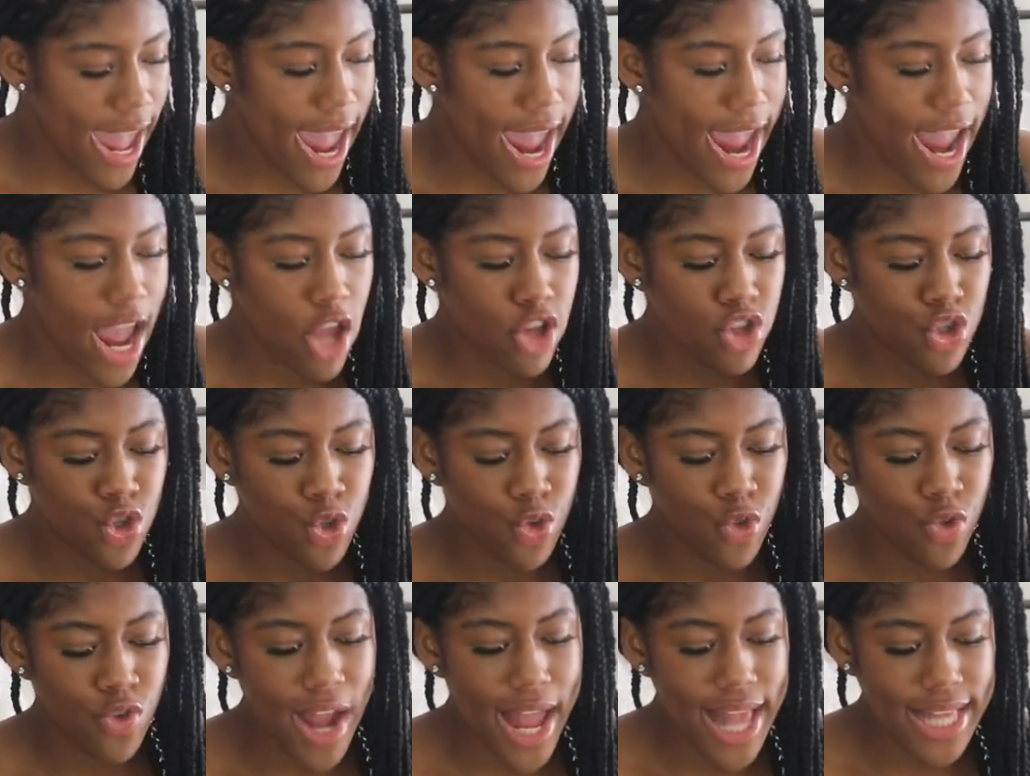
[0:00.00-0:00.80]
a
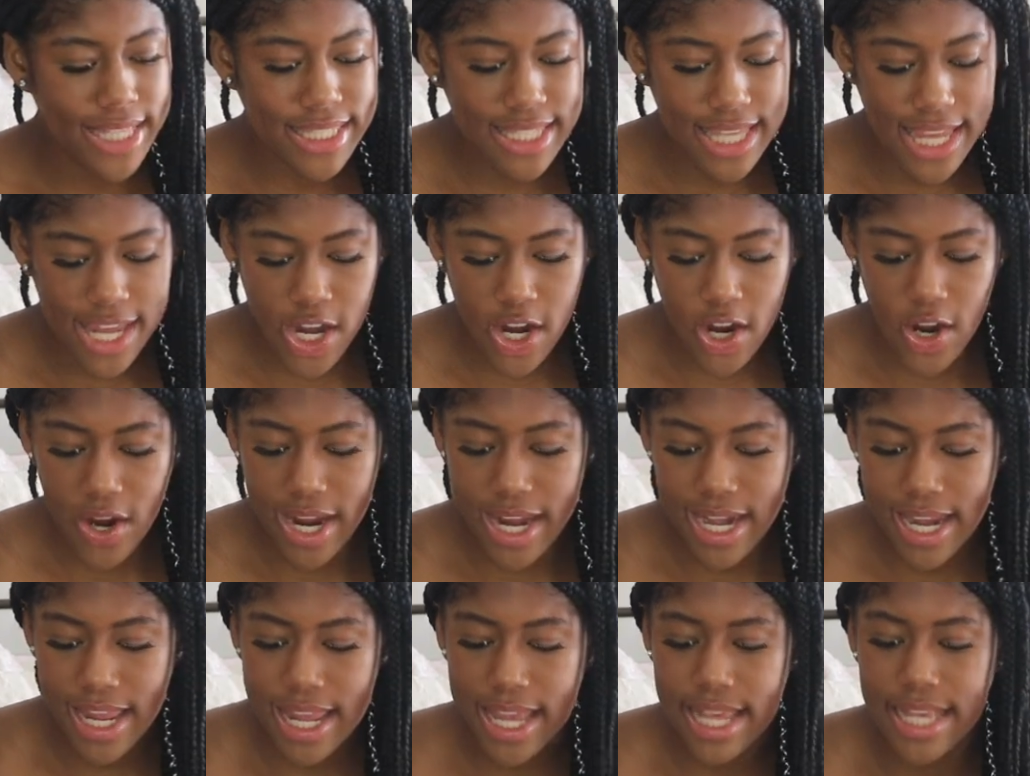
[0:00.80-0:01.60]
dress here.
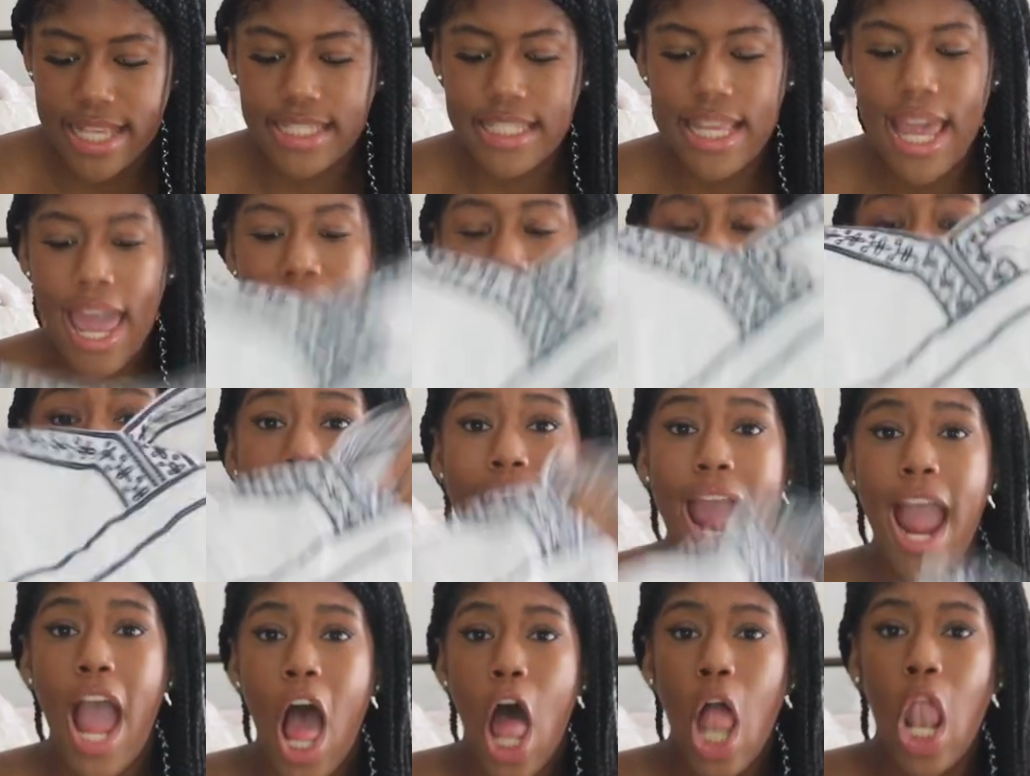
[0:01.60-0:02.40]
It is
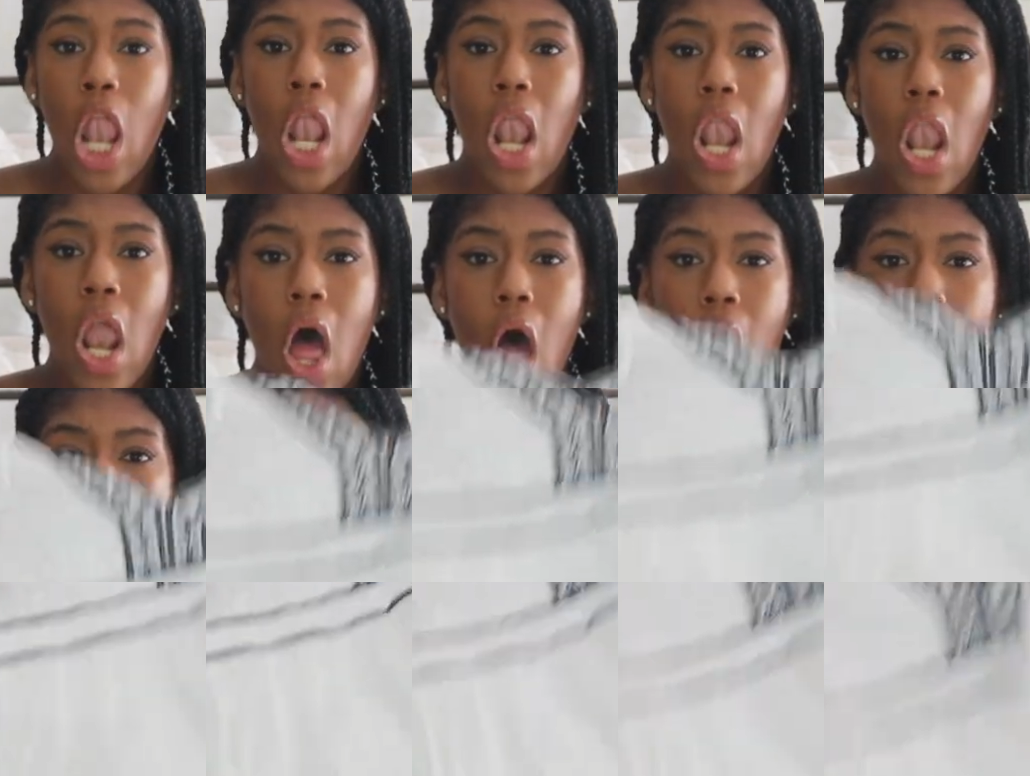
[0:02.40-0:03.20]
a
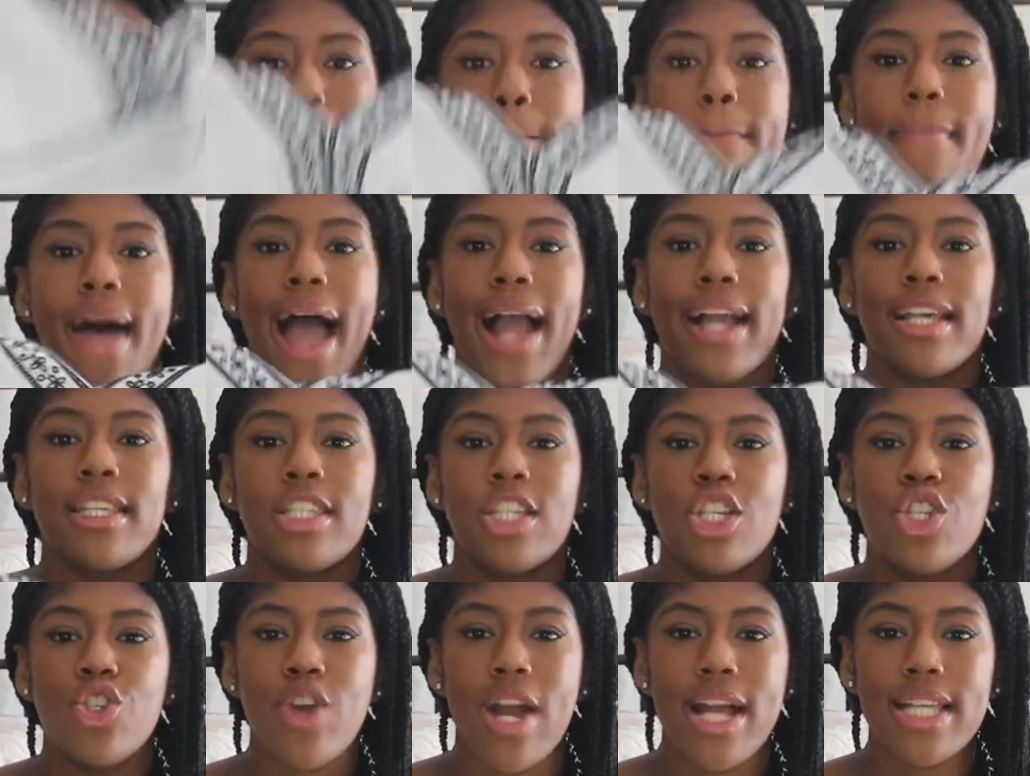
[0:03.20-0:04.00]
long
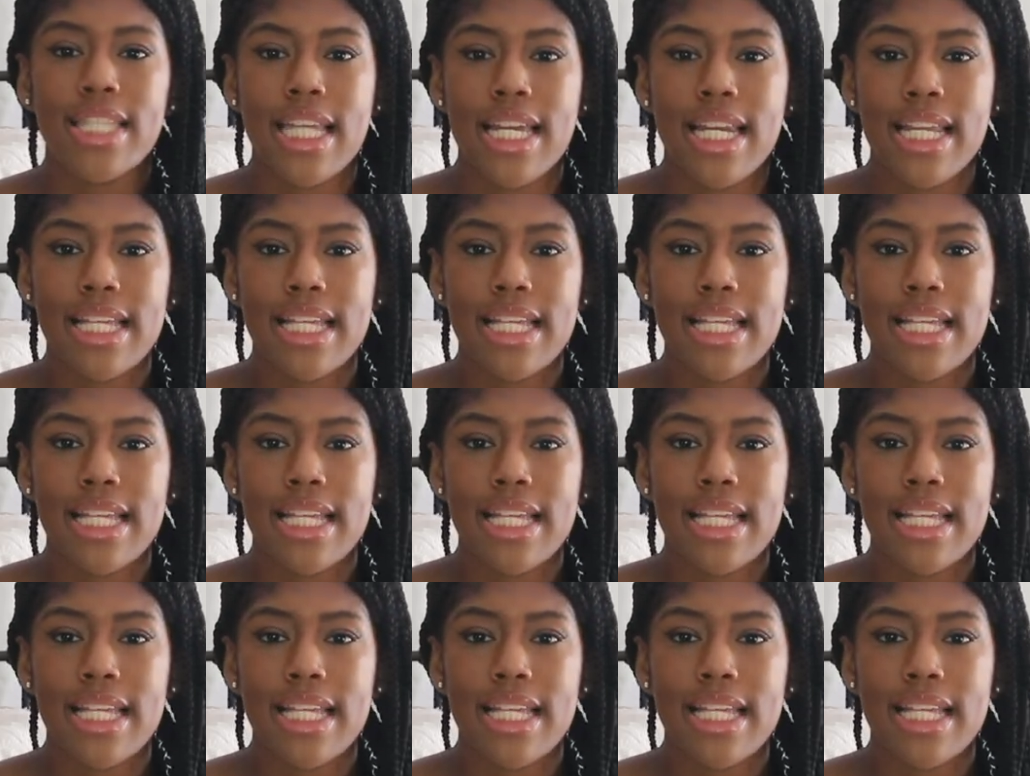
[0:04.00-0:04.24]
maxi dress.